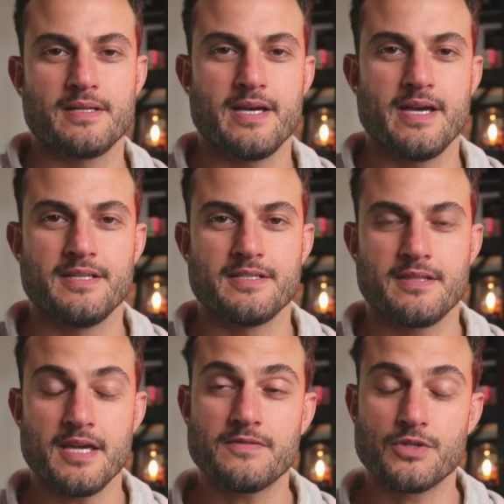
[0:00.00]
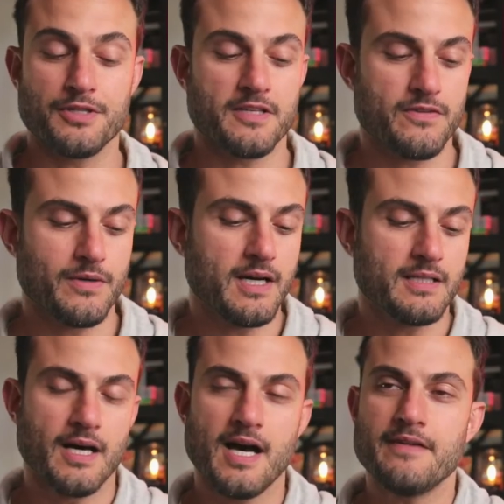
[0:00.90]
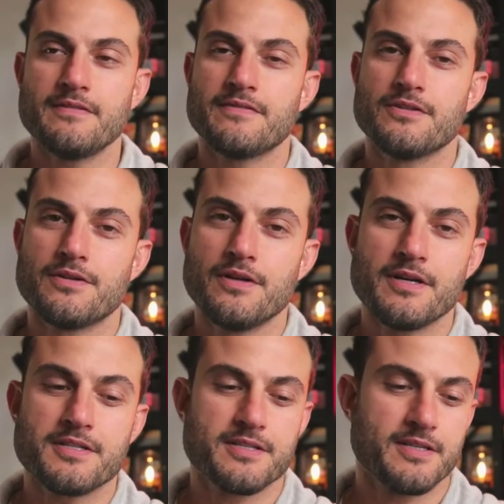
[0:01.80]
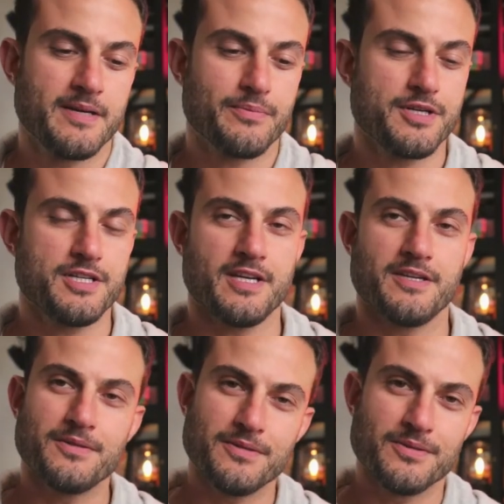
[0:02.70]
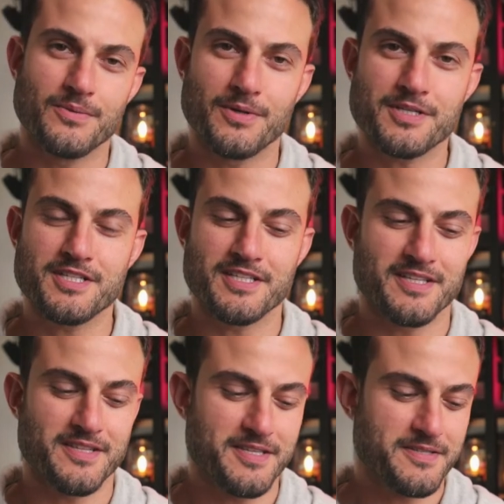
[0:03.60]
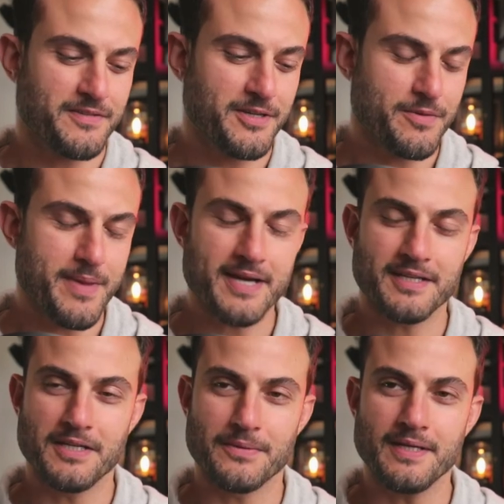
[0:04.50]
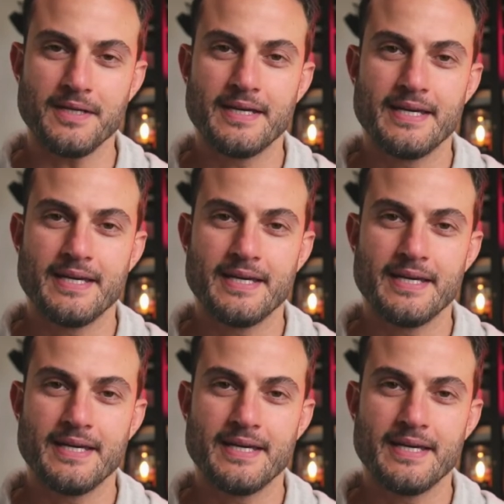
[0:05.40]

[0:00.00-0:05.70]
And thanks for joining if you are live. If you're not, I appreciate you watching this video back anyway.